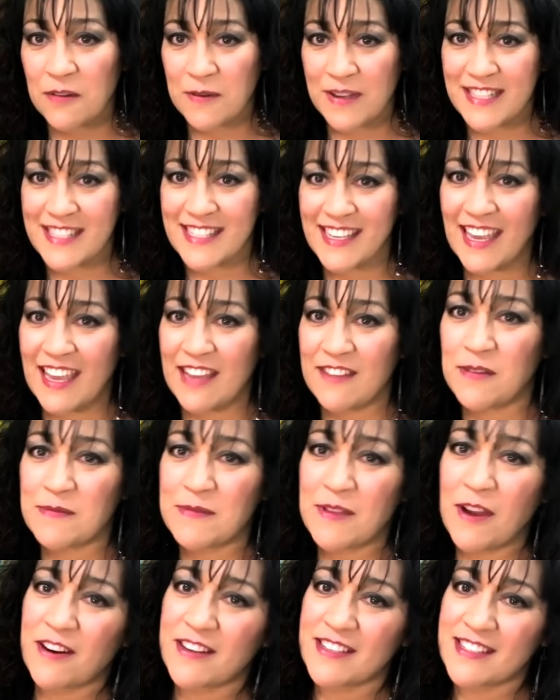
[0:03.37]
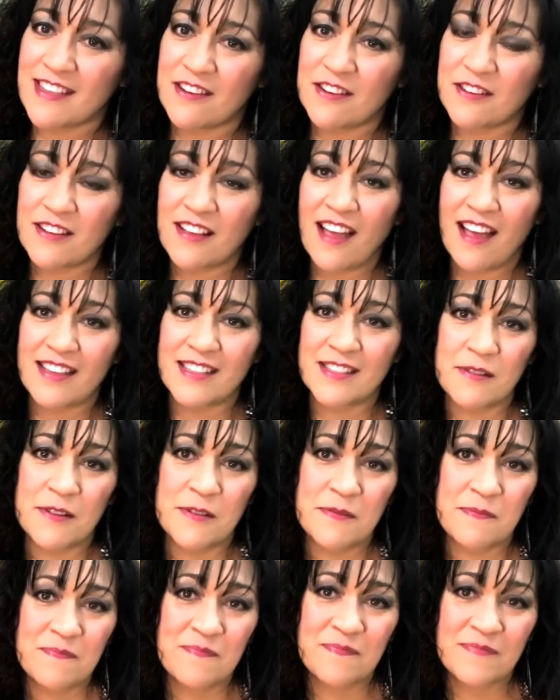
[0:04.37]
once again from the Heart-Centered
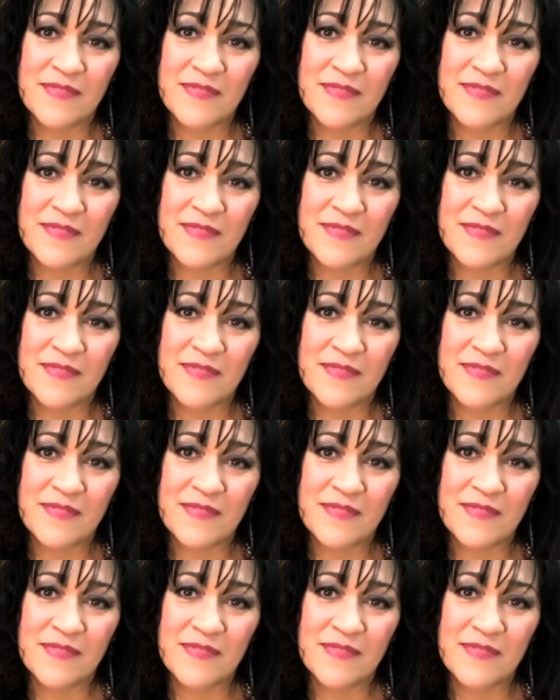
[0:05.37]
Classroom.